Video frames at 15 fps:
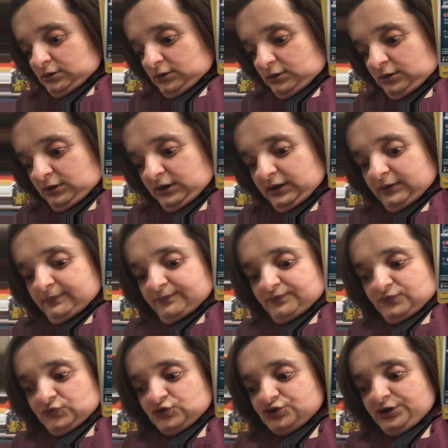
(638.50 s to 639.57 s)
Okay,
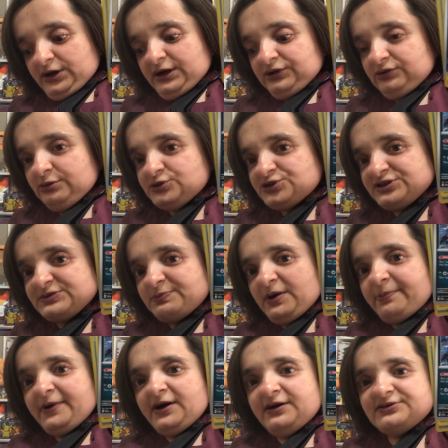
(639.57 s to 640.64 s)
trying to adjust my
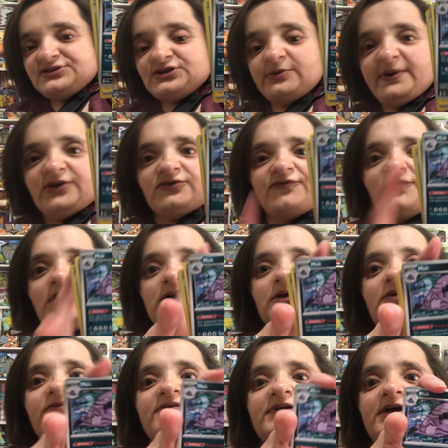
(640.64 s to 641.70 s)
piles. They're about to fall
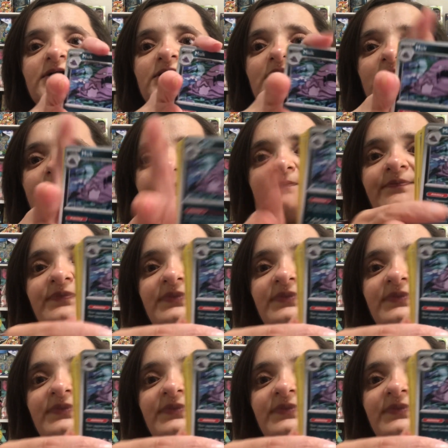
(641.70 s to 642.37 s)
over down here.